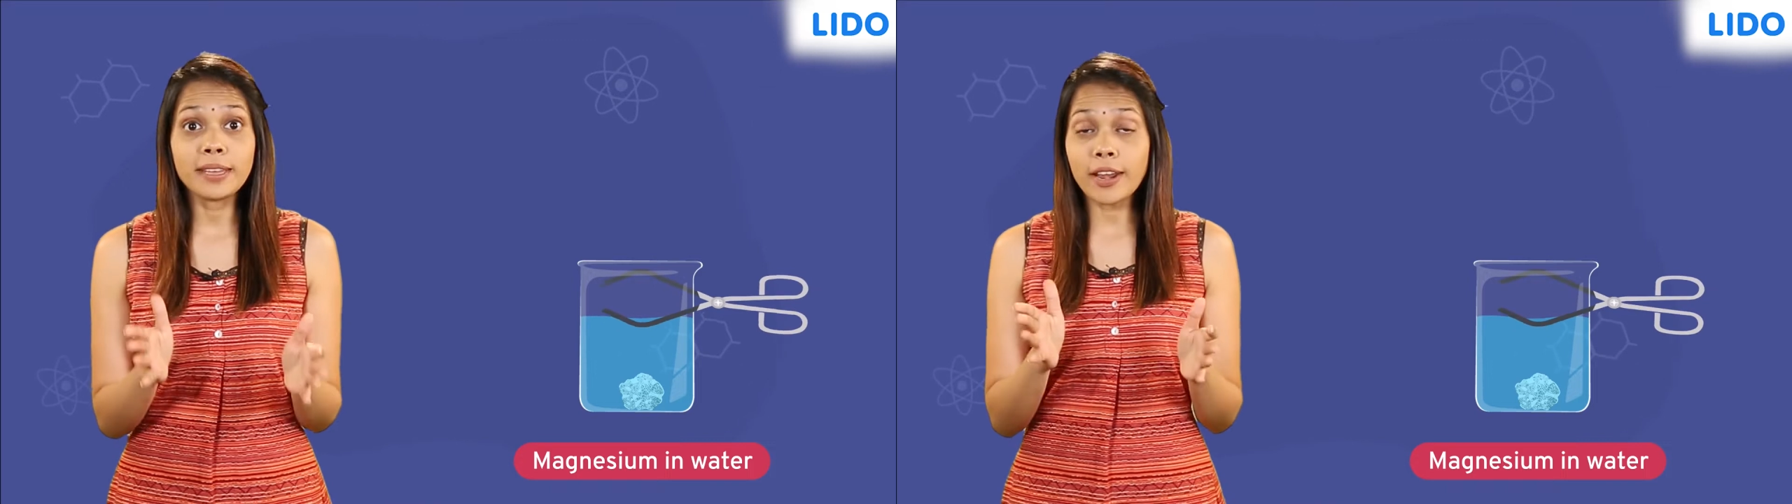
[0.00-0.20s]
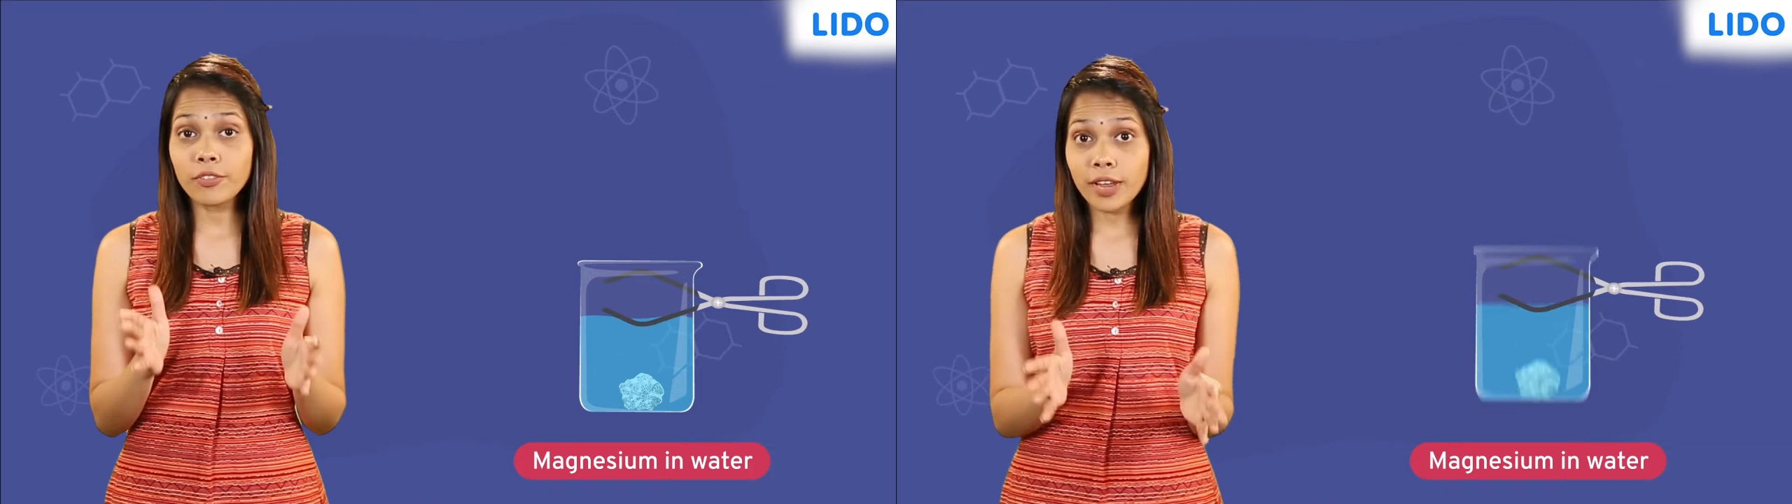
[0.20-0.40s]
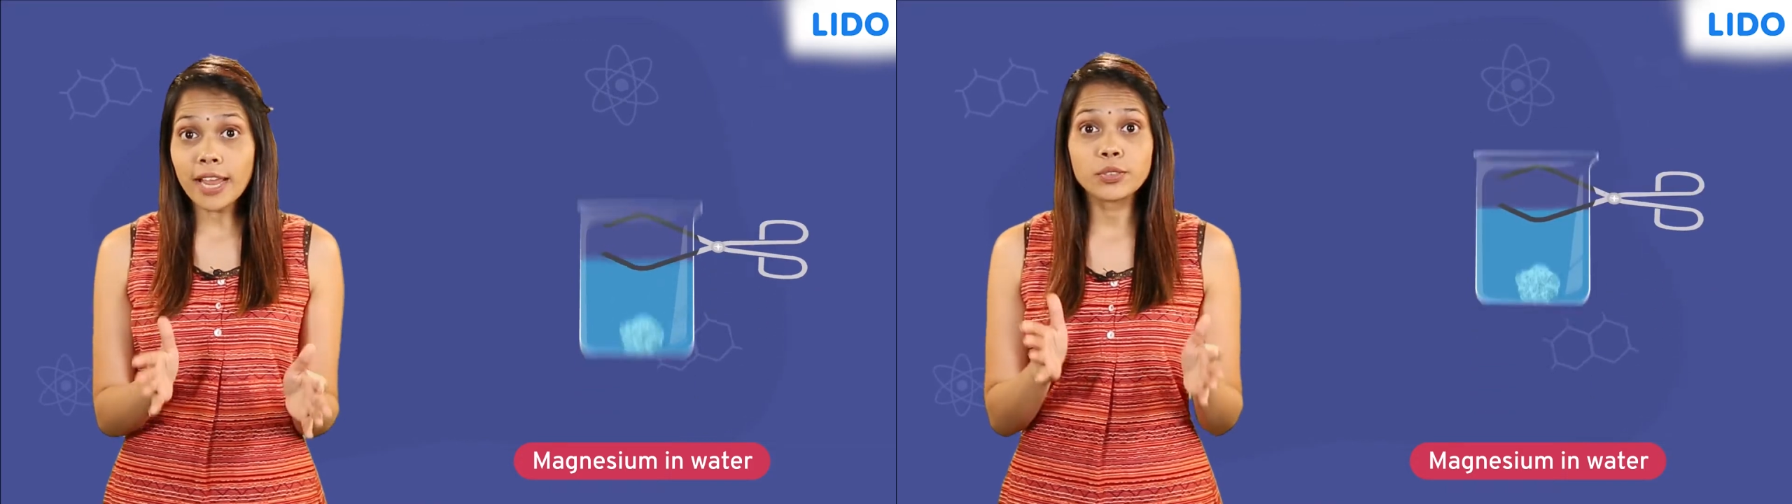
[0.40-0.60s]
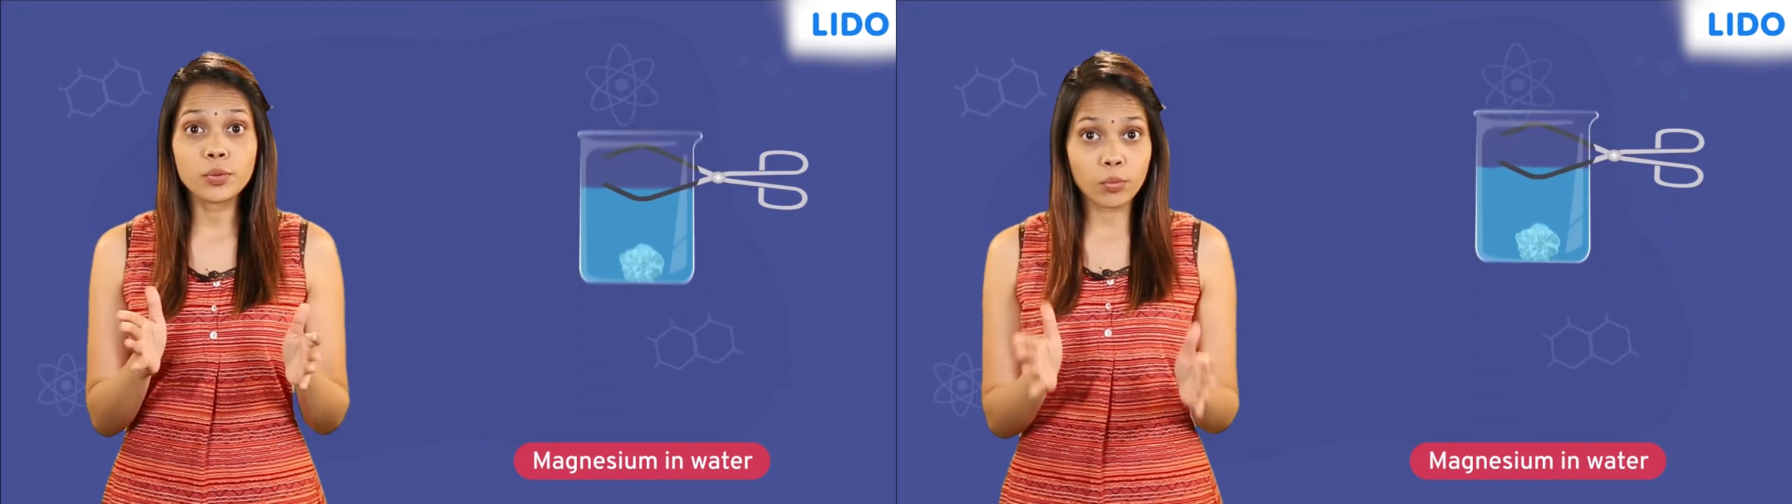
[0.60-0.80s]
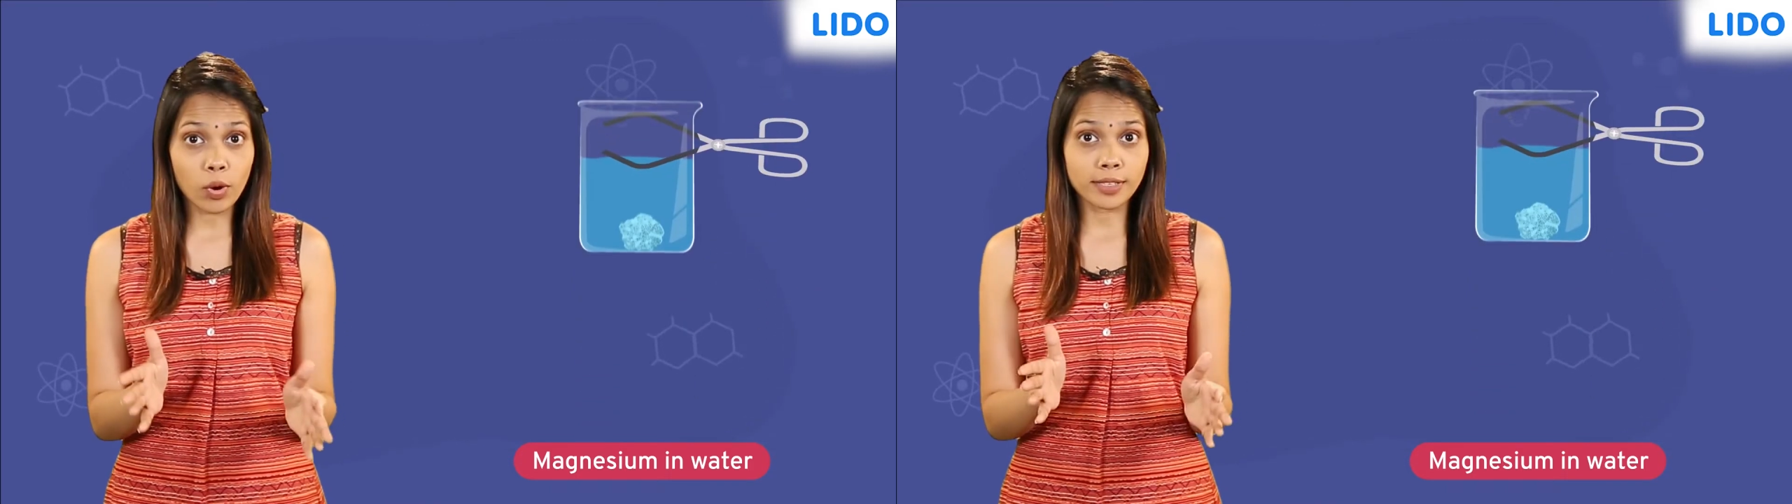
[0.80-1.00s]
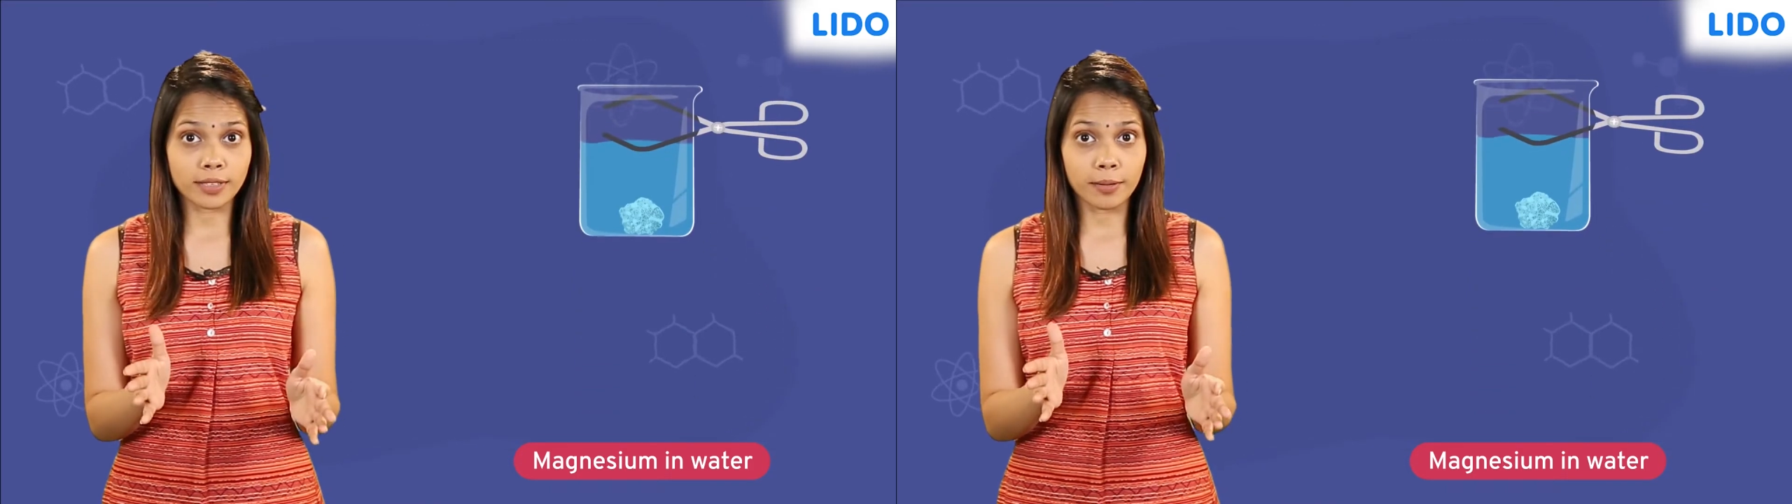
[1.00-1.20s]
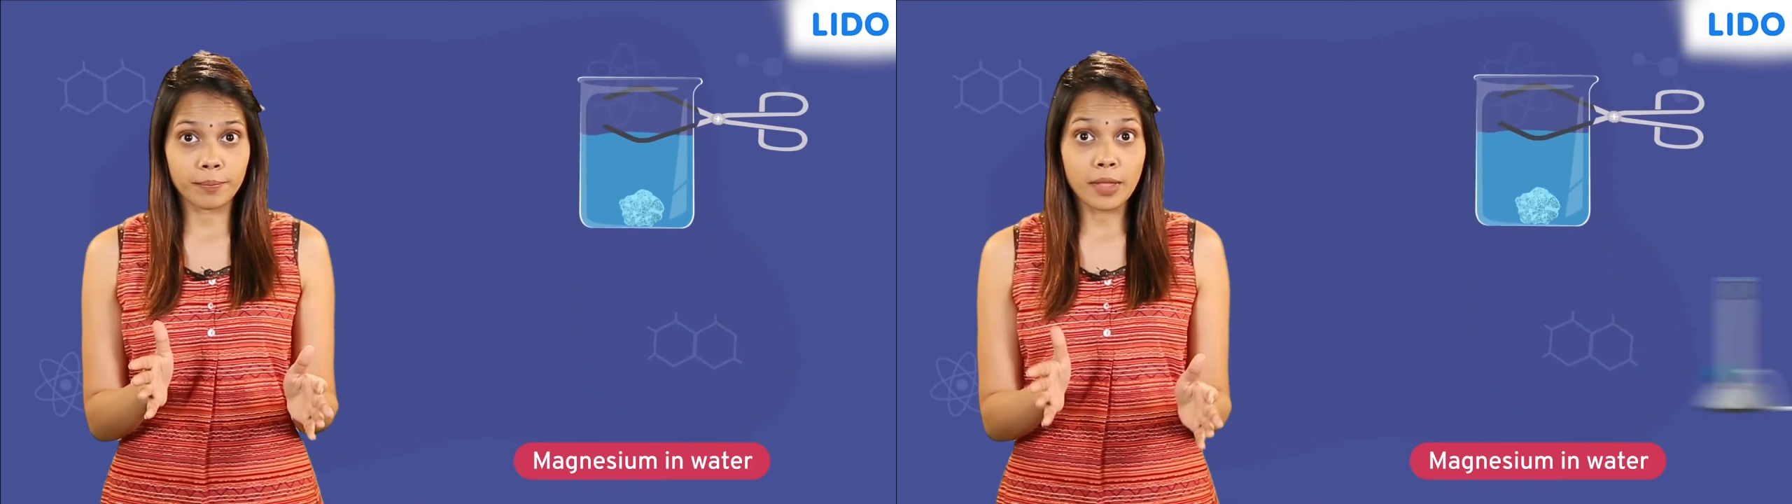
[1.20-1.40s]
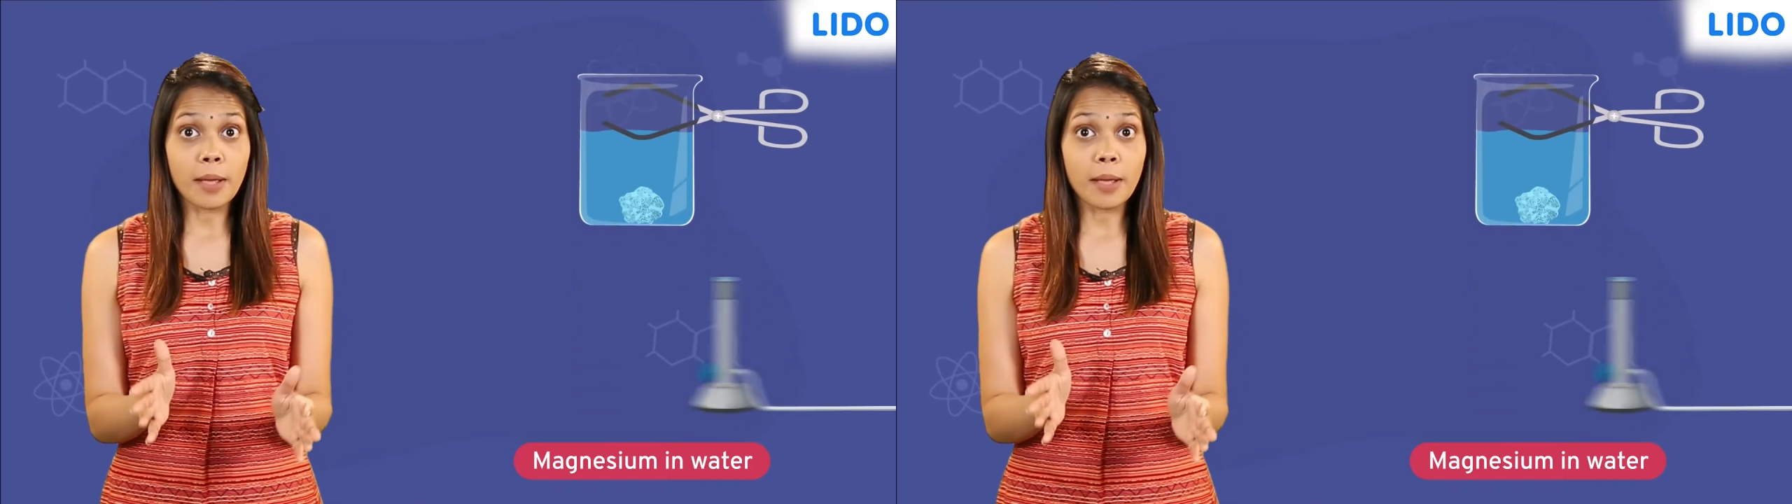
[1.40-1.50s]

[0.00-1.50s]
can react with water,